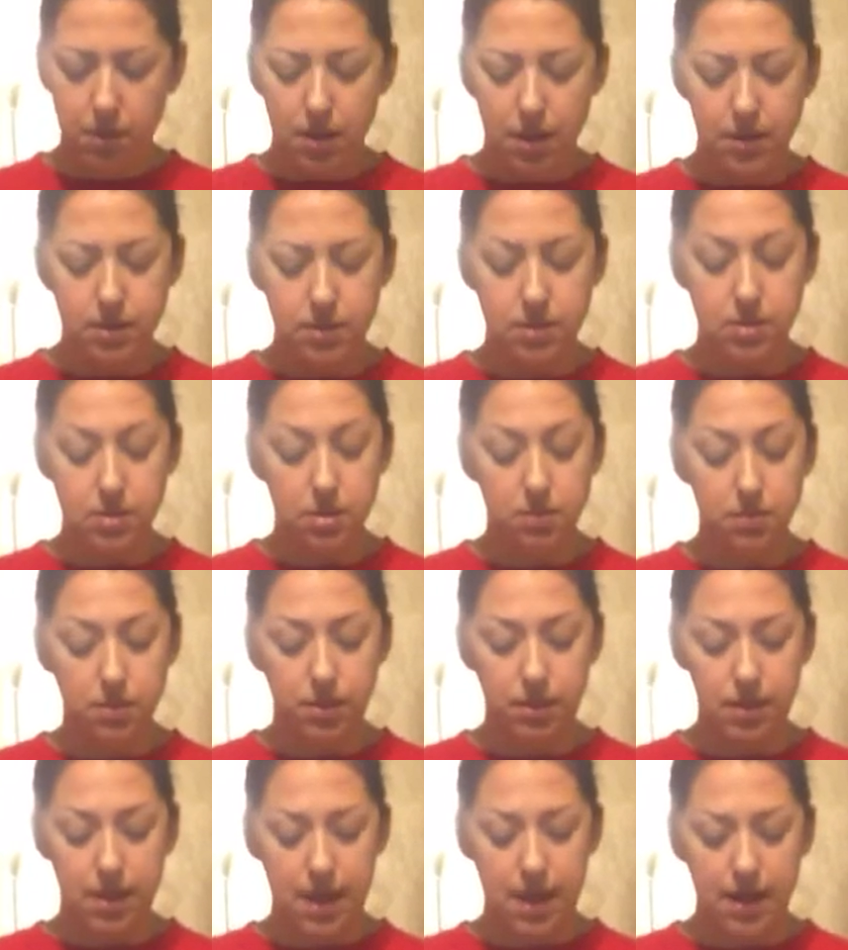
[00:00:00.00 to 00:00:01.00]
And so
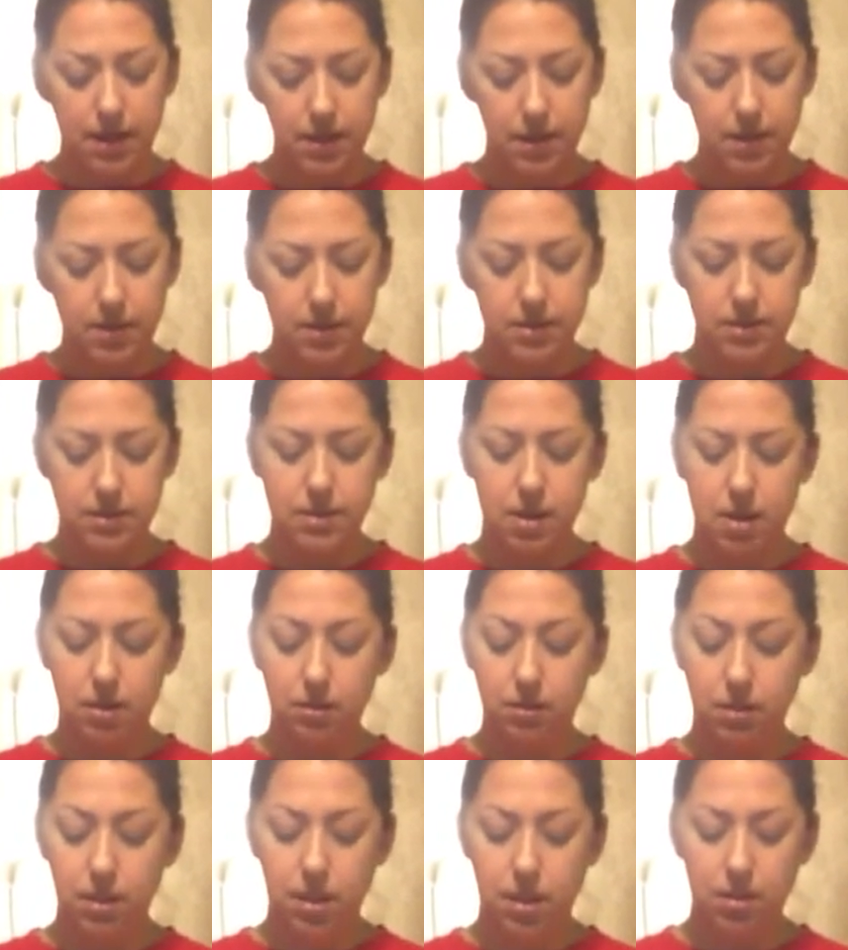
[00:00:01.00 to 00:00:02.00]
with that, it is not
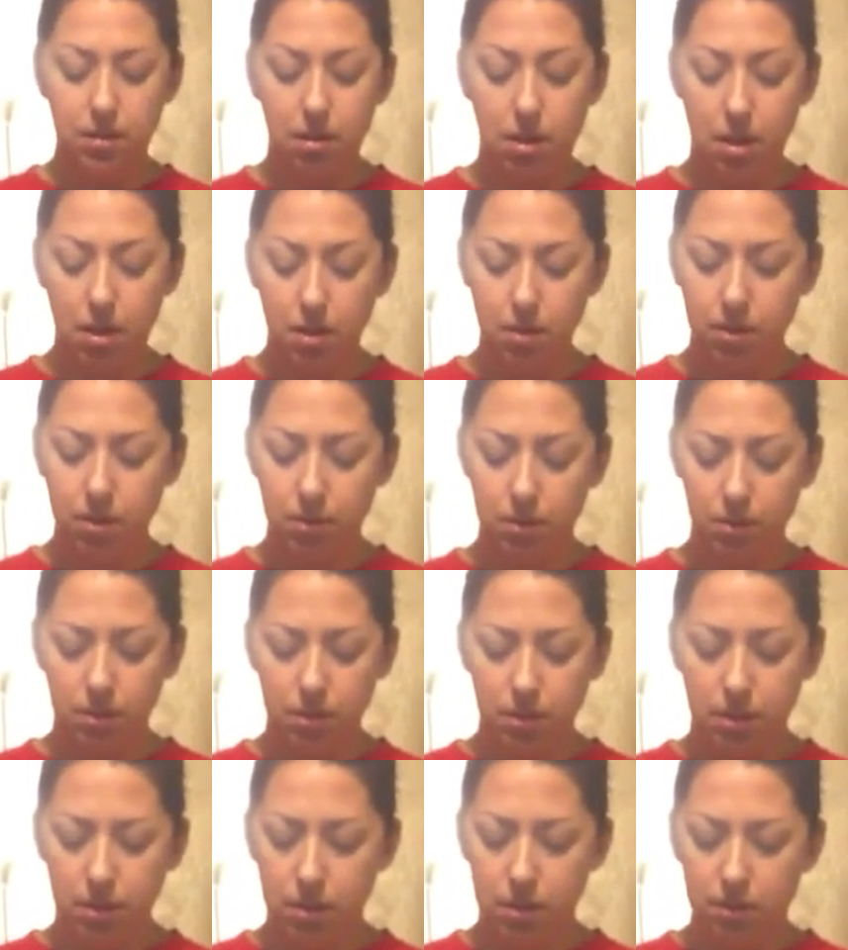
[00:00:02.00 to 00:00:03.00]
only an honor,
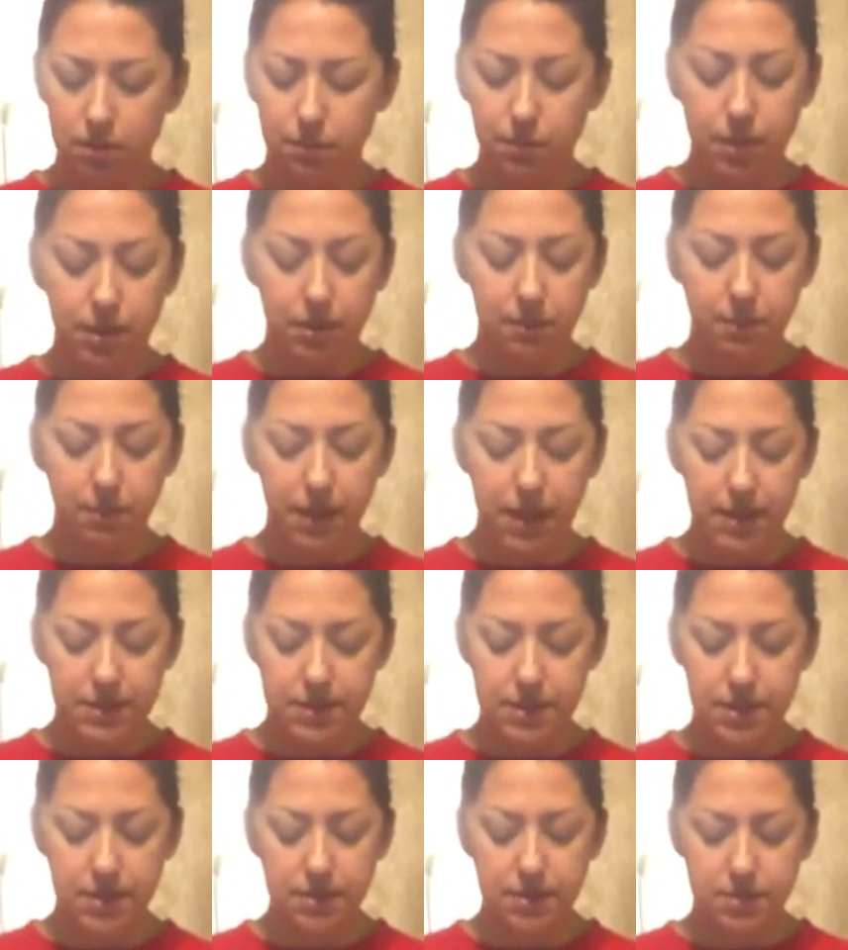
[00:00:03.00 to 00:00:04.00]
but a
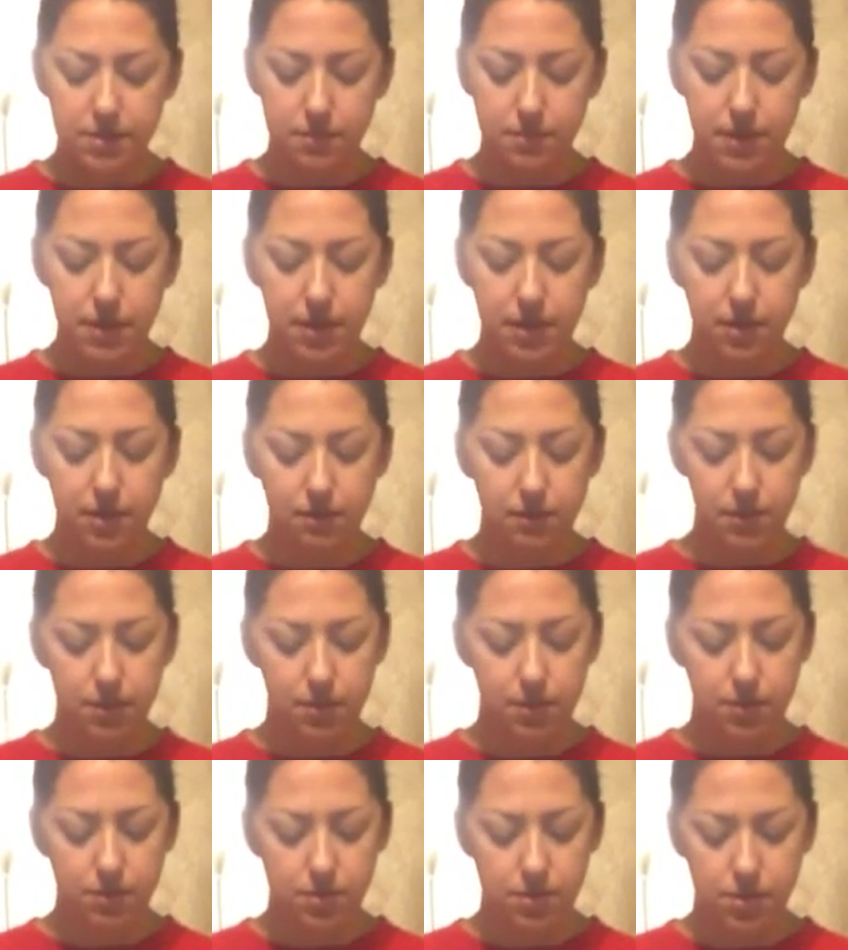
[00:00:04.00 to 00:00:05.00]
blessing to be here
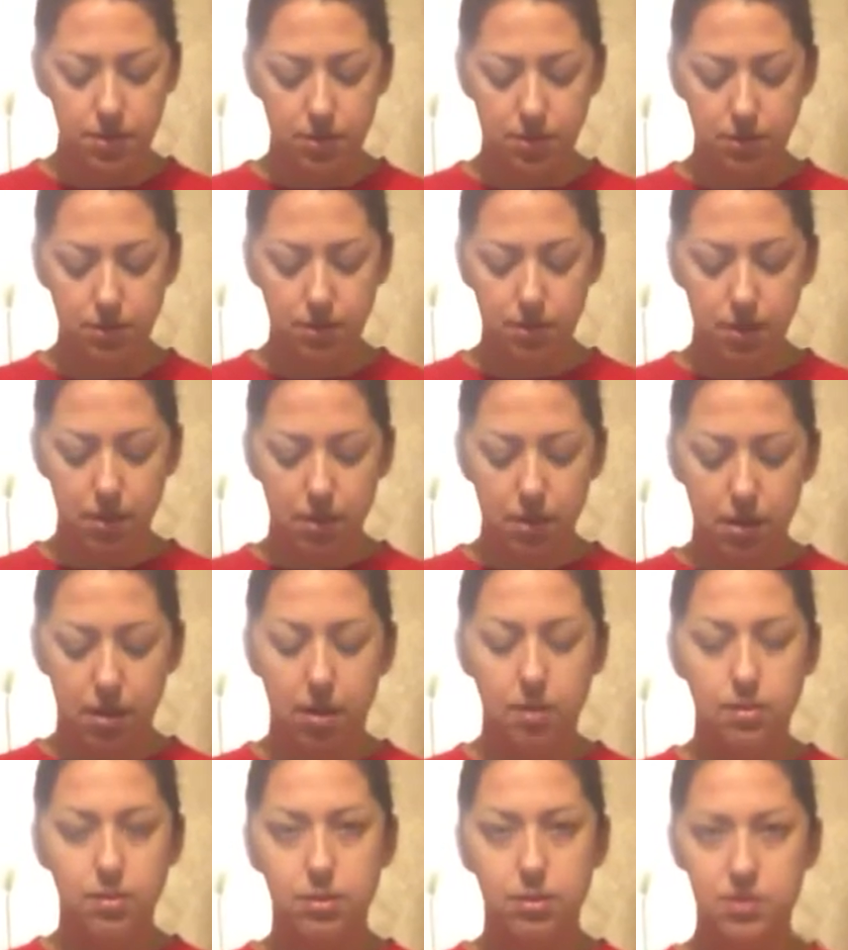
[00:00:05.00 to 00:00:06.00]
with you two
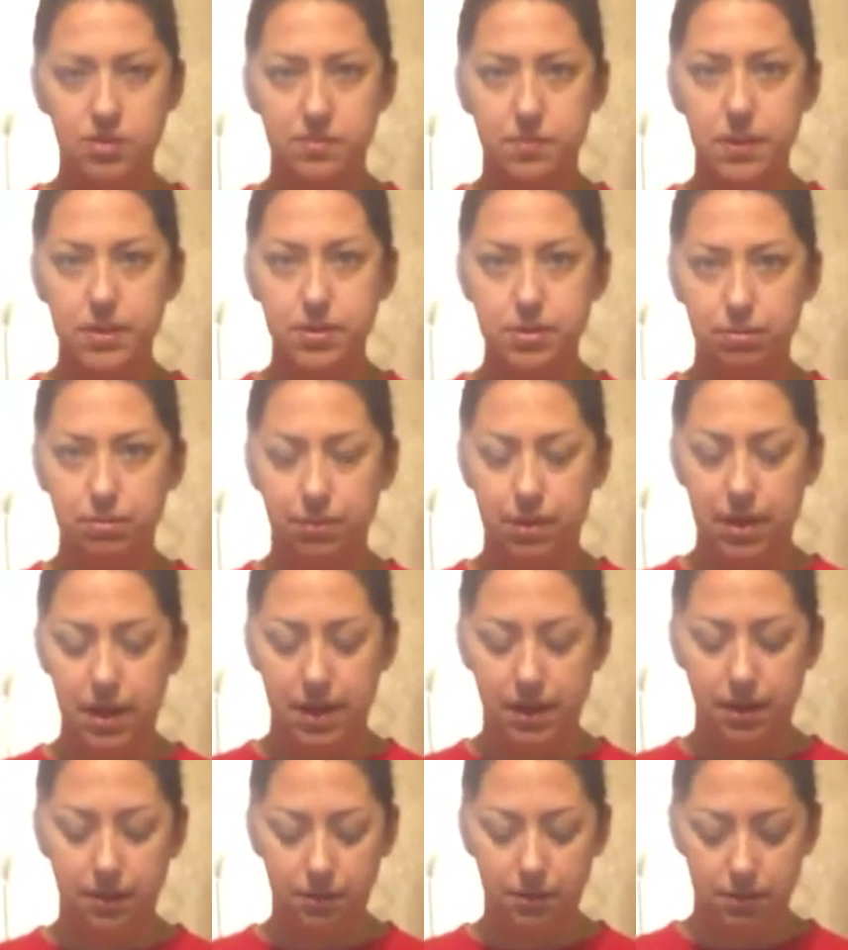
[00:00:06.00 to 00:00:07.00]
on your special day.